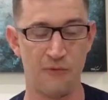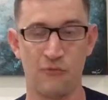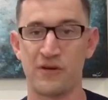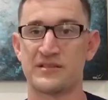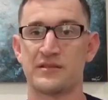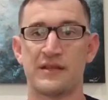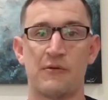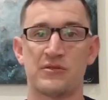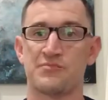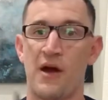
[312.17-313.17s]

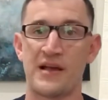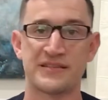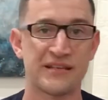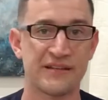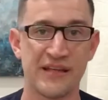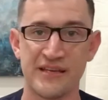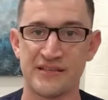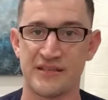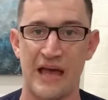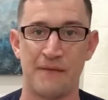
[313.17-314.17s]
was pricing
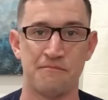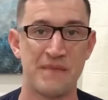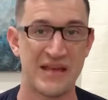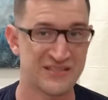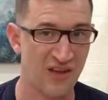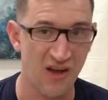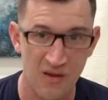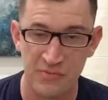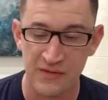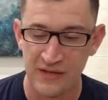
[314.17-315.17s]
these messed
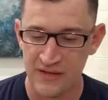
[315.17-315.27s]
up,